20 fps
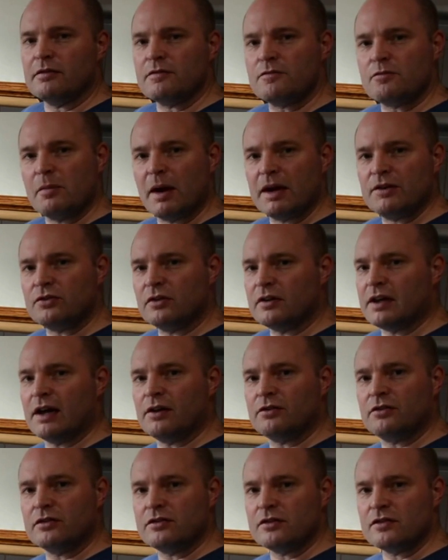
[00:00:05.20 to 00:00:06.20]
information on
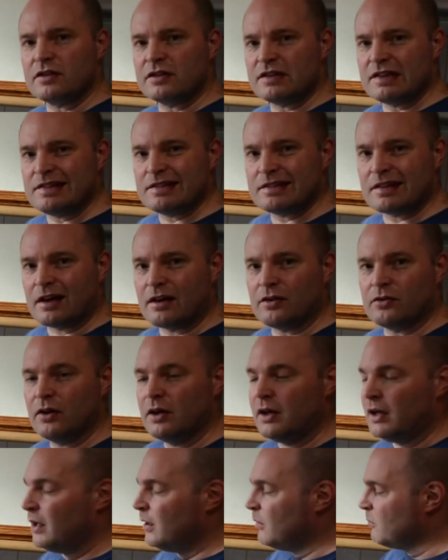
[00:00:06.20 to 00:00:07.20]
how to do the descale
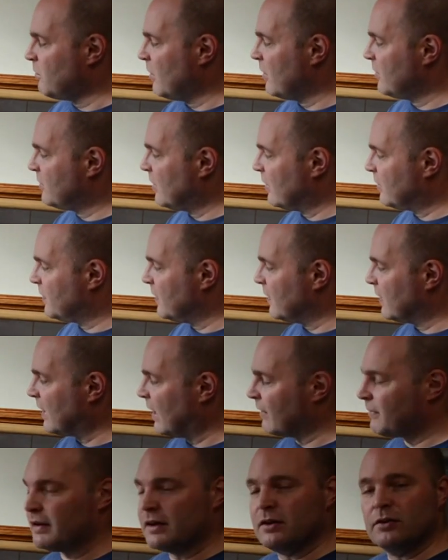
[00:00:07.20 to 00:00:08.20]
process for the
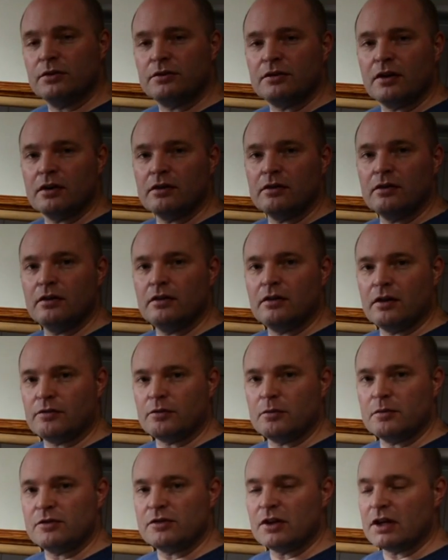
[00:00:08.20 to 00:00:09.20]
Caffe Corso
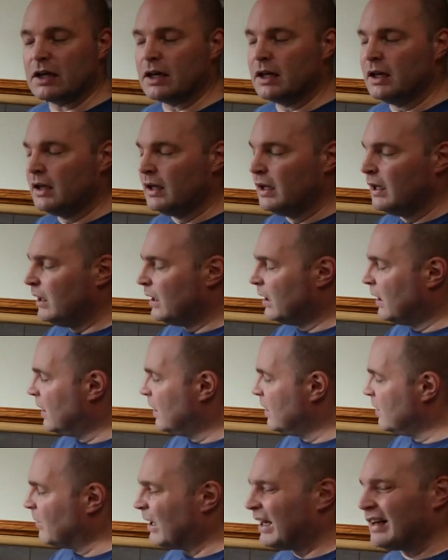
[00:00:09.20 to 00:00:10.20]
coffee machine,
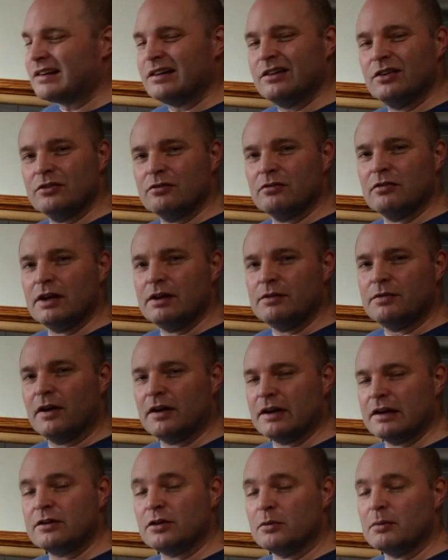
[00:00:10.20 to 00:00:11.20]
and I couldn't really
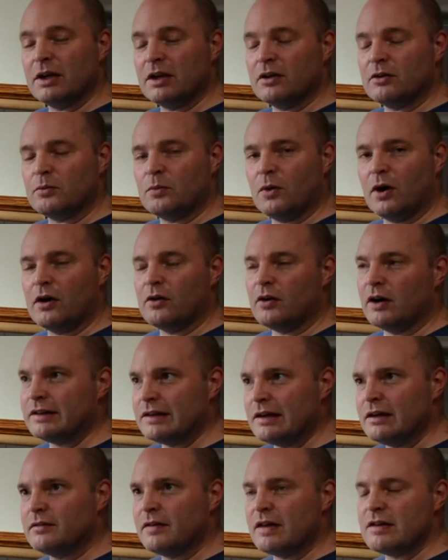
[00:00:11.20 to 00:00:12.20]
find it. It took me a long while. I
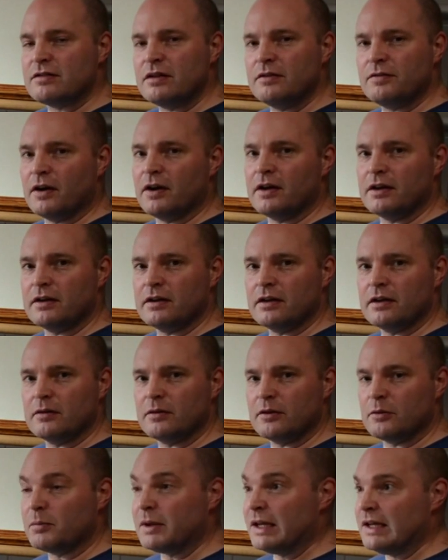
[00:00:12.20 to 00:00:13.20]
did eventually find
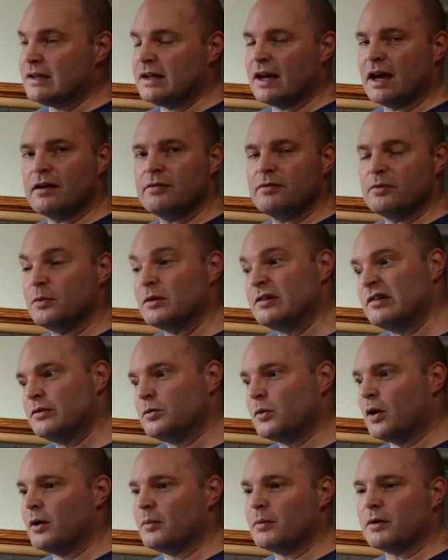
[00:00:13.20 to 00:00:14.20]
the PDF, which is
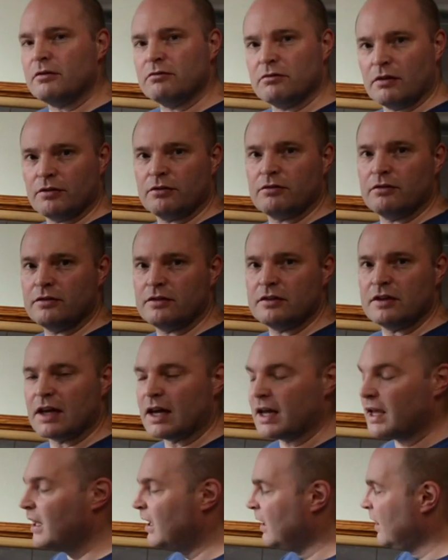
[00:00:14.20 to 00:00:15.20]
what I'm going to run through
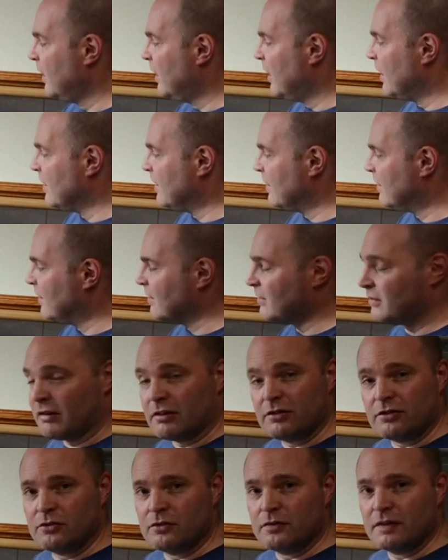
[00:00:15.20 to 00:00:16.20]
today in this
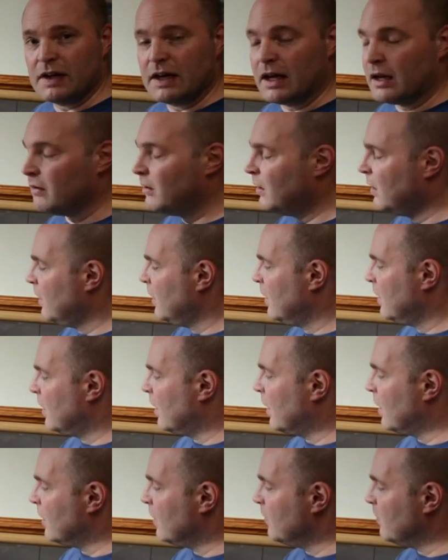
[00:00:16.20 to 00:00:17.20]
instructional video.
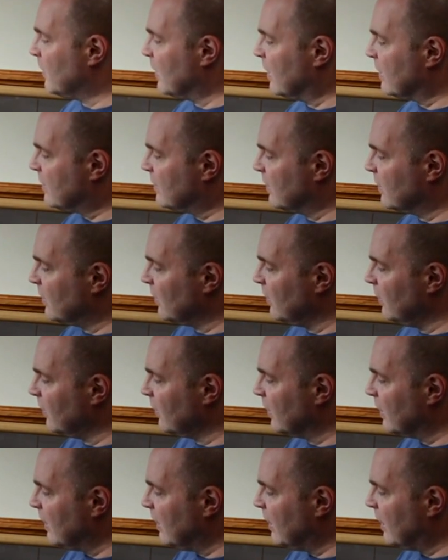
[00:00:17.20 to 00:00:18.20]
It's the
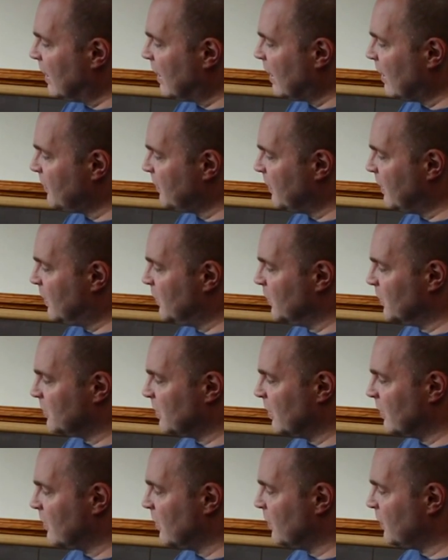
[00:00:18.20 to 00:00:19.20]
Delonghi Caffe
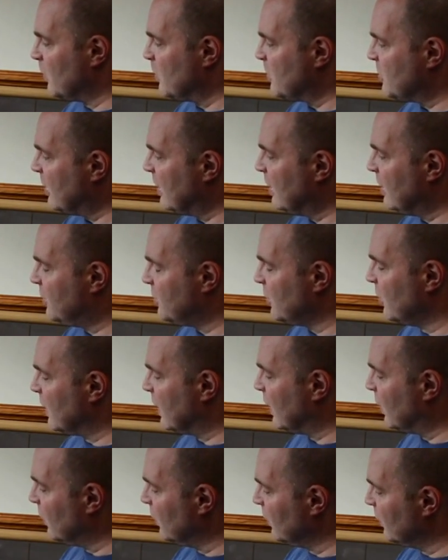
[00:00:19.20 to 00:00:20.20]
Corso coffee machine. You turn
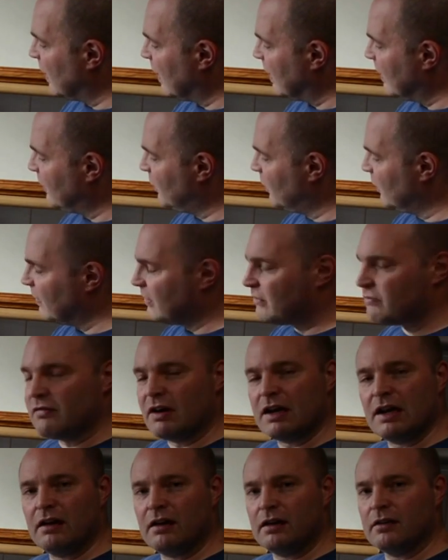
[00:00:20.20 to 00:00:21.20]
it on and you've got this
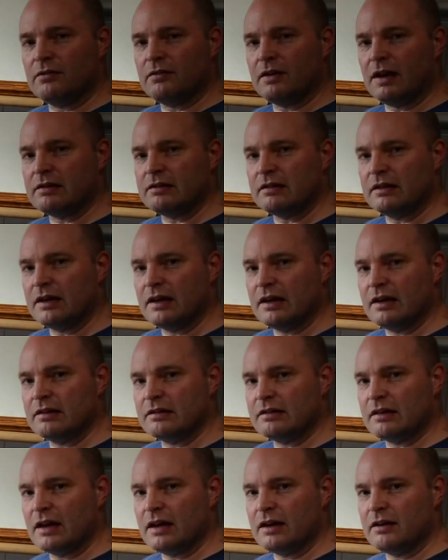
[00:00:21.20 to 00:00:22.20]
red light flashing here
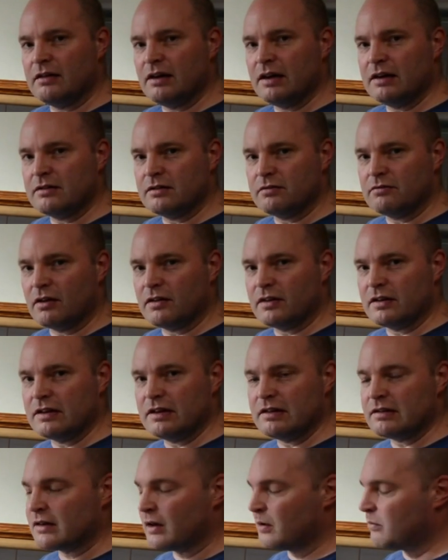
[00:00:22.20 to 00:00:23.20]
saying you need to run the
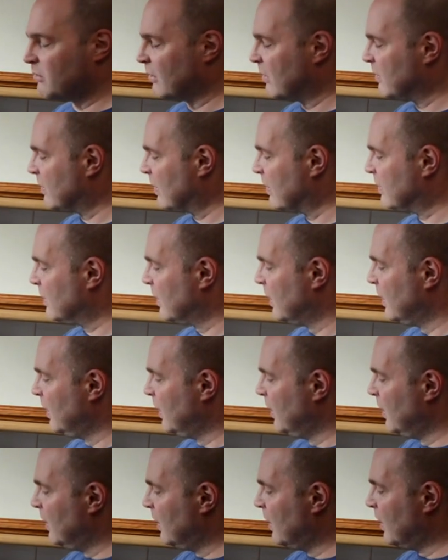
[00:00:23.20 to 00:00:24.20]
descale process.
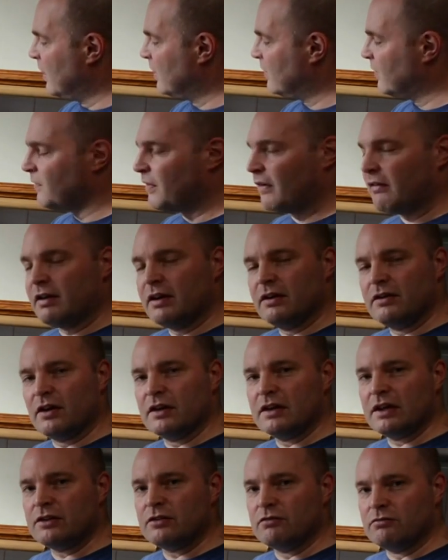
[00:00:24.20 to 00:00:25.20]
It's a very good
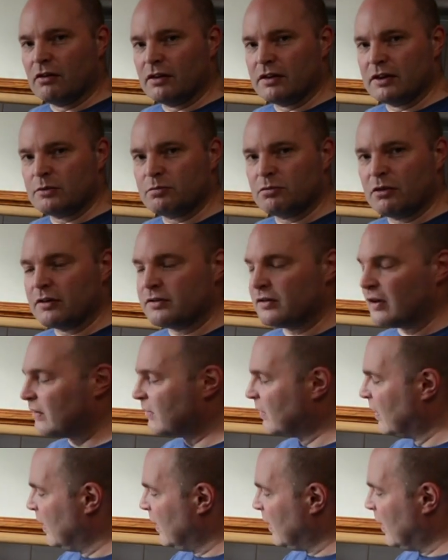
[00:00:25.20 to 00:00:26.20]
idea to run this
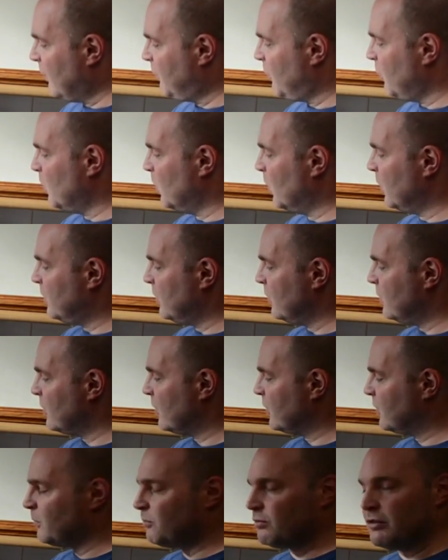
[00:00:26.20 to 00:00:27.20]
process. If you were to
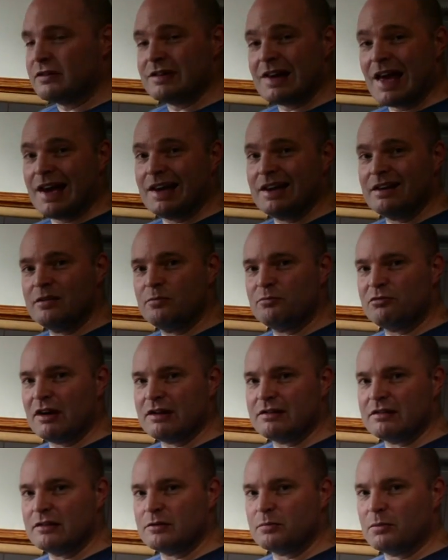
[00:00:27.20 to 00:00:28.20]
just pretend,
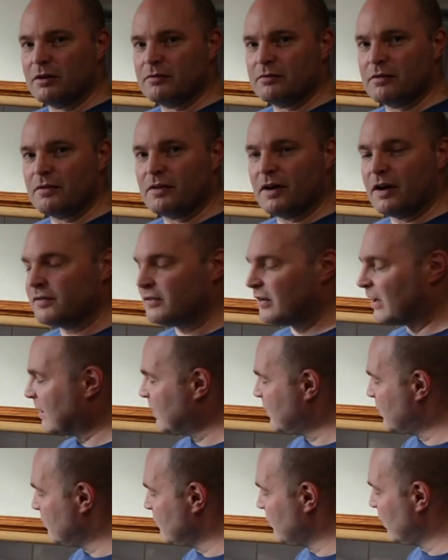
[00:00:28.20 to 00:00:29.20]
press this button for 5
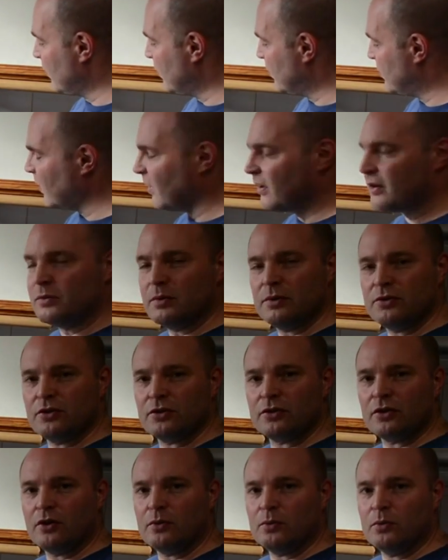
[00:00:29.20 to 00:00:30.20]
seconds and run the cycle with
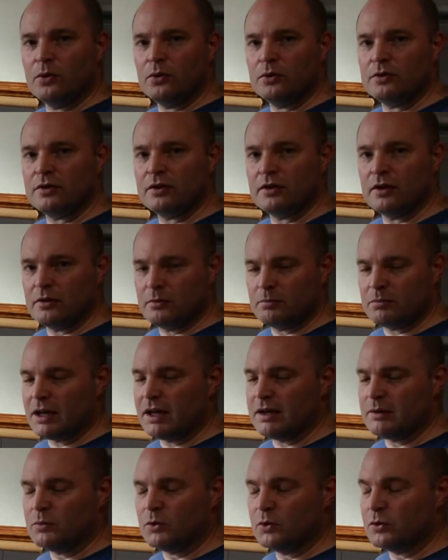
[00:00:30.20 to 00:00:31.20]
just hot water,
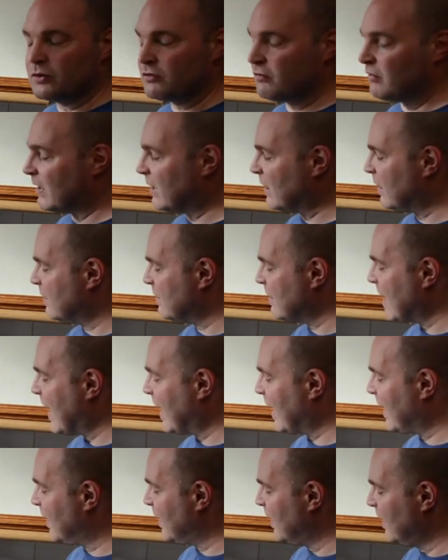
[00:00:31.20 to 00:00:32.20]
plain water in the
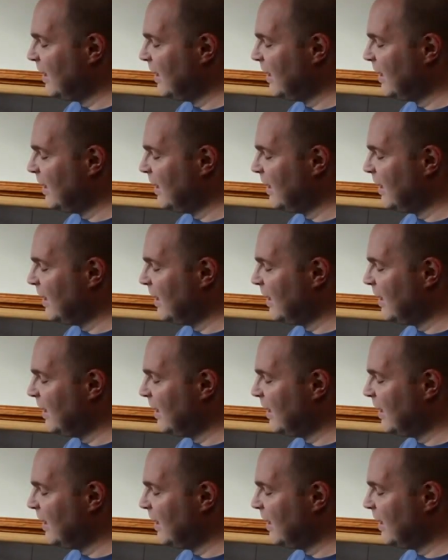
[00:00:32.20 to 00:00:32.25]
tank,